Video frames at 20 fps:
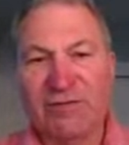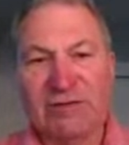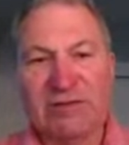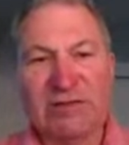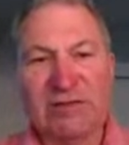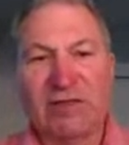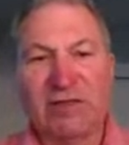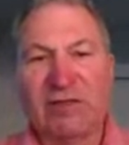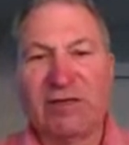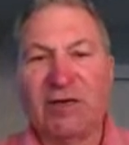
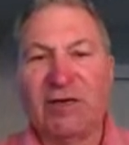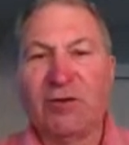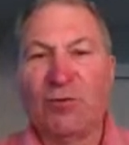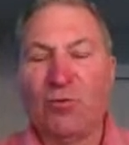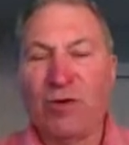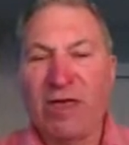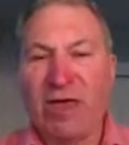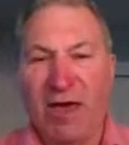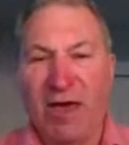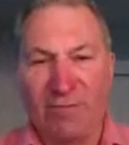facility.
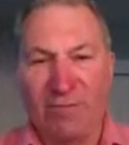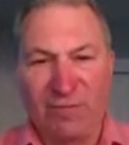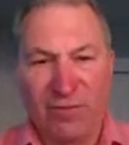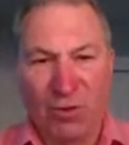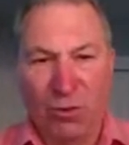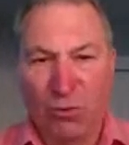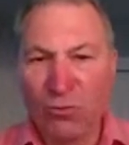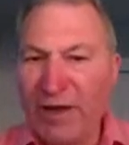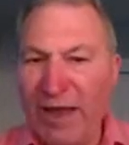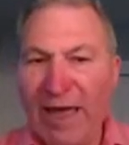We have
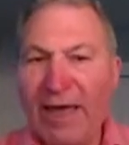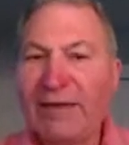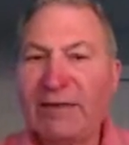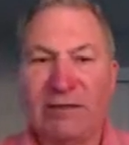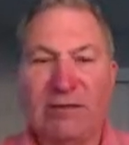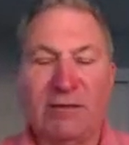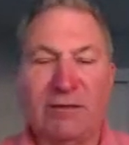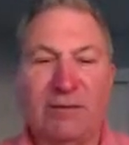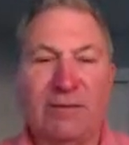no debt.